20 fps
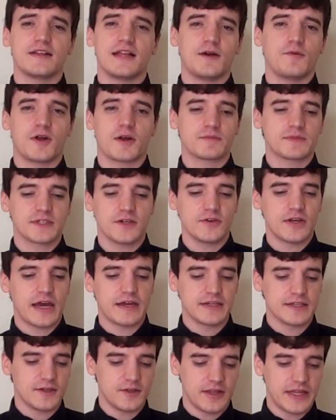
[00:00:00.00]
I want them to go
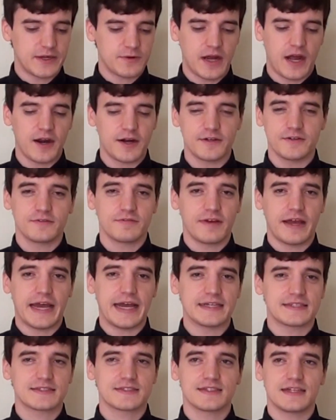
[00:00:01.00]
downhill like hard and
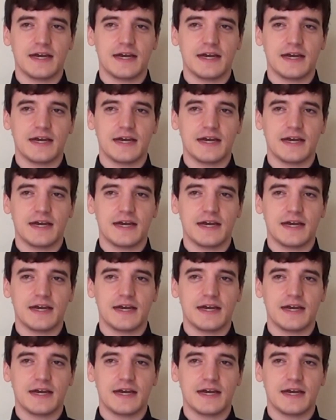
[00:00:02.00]
fast.